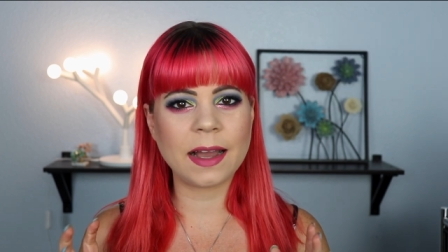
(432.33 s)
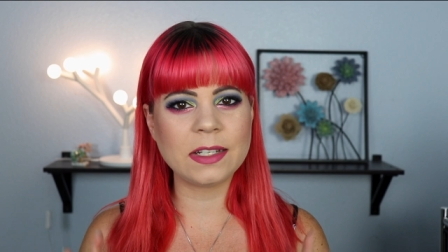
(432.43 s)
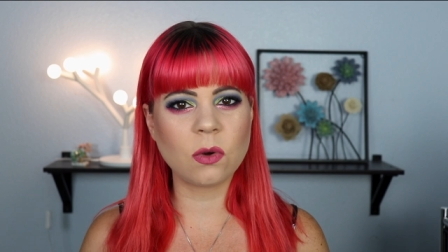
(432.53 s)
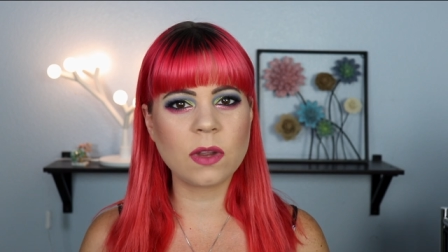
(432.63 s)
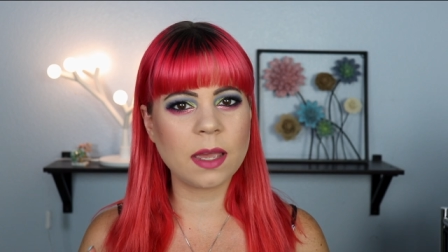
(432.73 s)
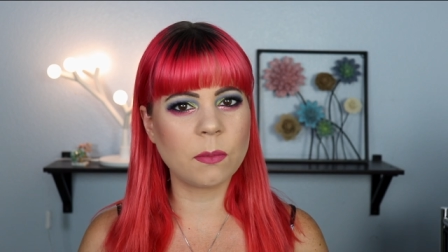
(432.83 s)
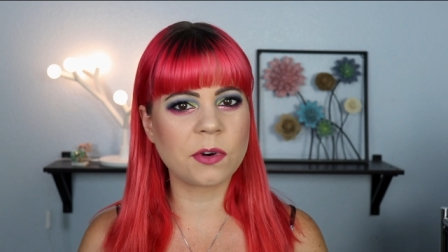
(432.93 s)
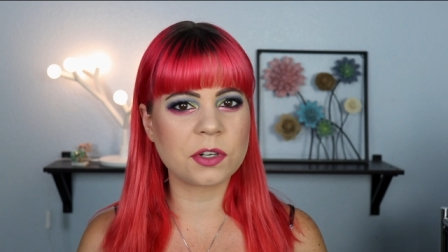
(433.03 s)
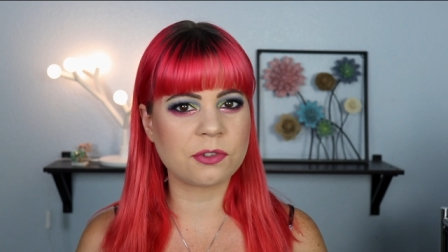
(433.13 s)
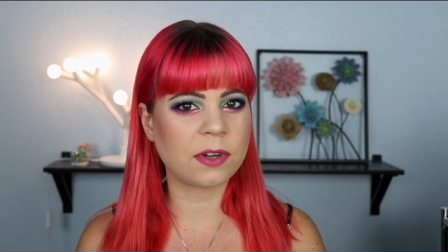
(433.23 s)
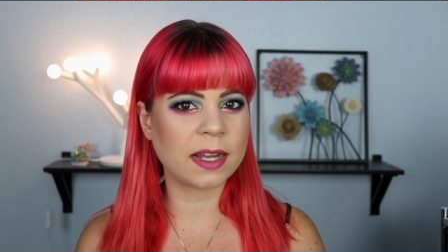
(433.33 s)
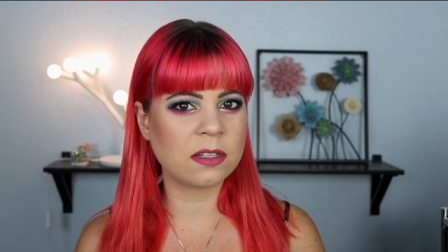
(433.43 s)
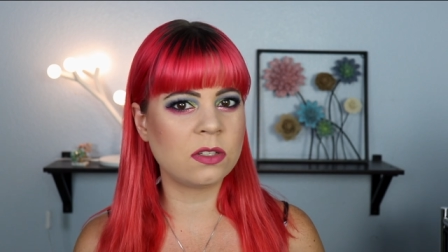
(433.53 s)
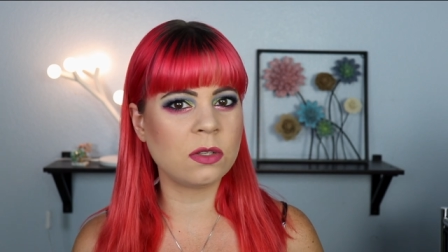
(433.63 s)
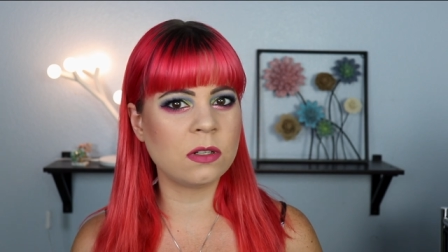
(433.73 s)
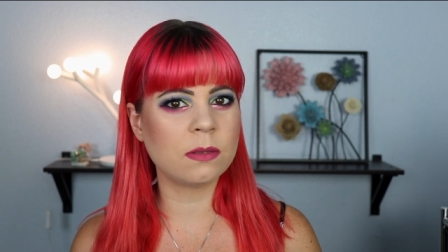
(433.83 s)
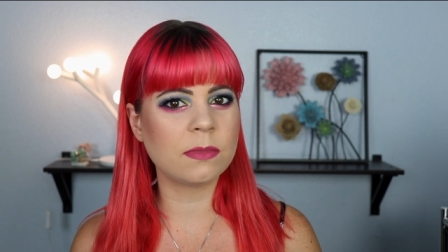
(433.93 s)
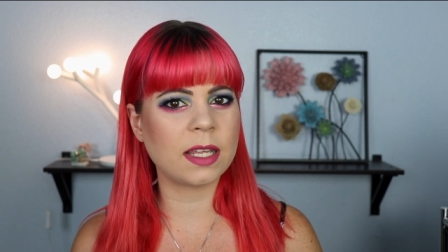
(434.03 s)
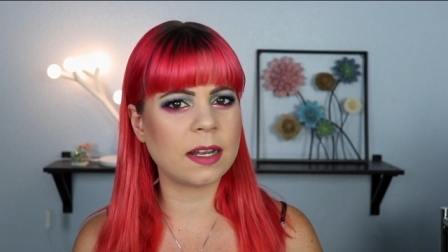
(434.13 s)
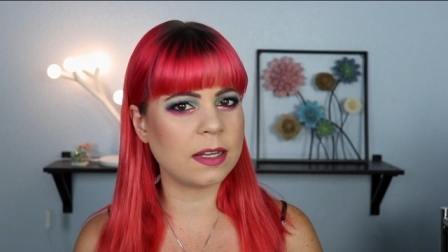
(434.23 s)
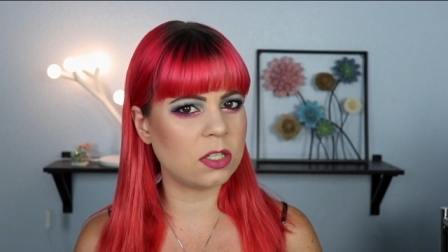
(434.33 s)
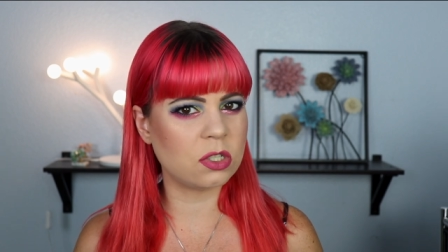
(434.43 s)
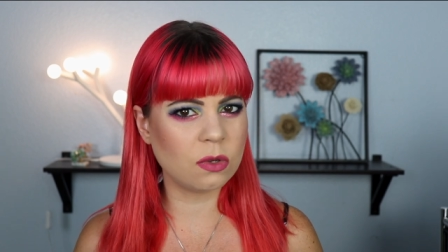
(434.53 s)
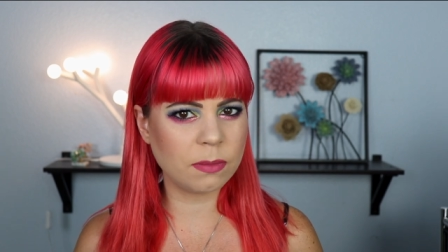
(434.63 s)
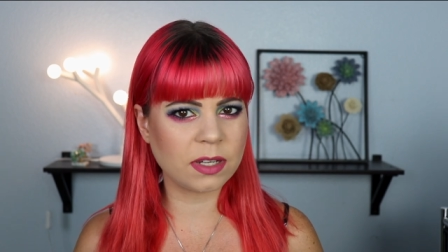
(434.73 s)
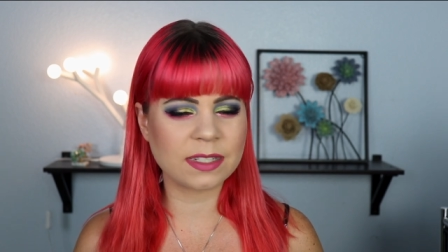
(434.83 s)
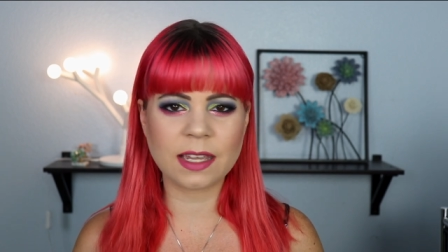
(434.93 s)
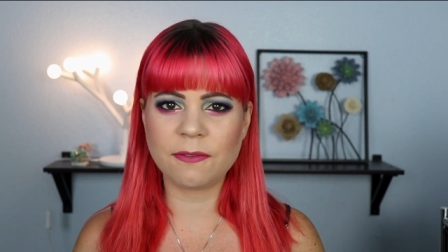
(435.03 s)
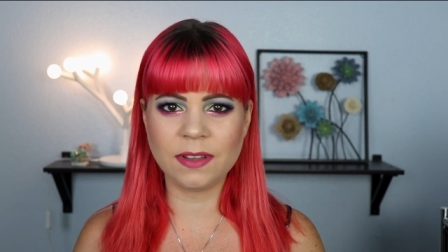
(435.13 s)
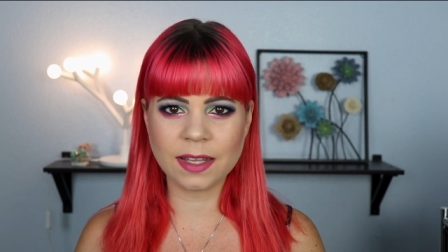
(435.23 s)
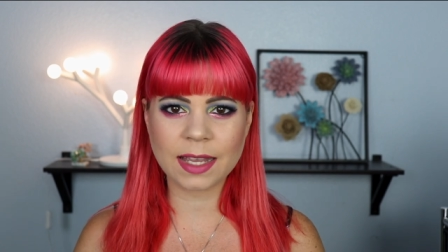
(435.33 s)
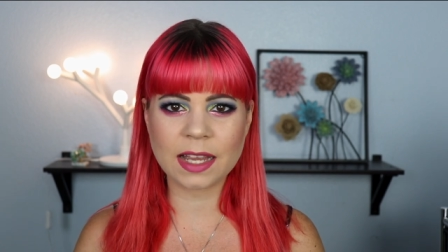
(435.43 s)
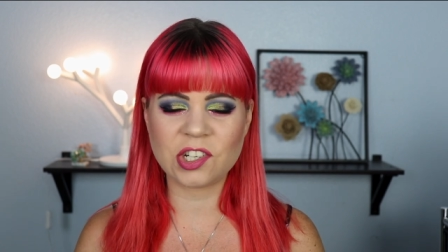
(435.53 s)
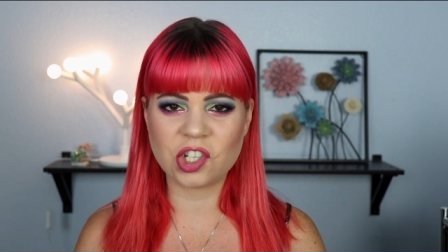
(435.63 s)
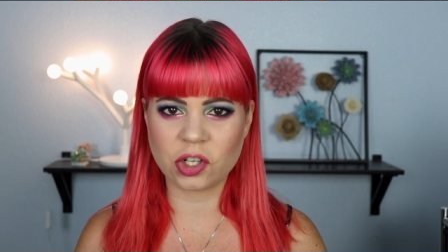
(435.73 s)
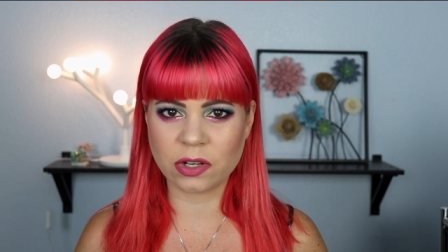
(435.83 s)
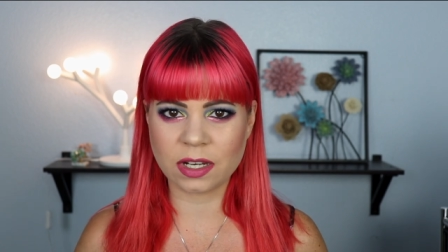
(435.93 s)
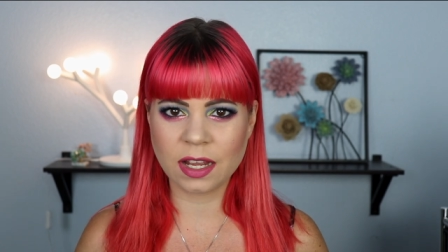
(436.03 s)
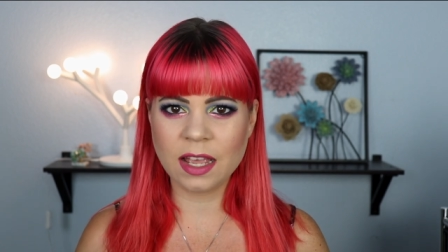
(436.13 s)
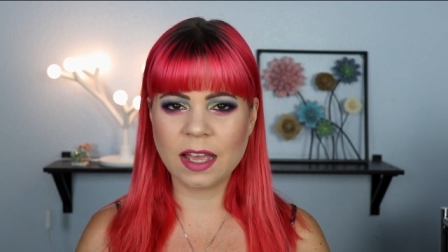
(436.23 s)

I don't get more attracted to them than I do because I feel like I should.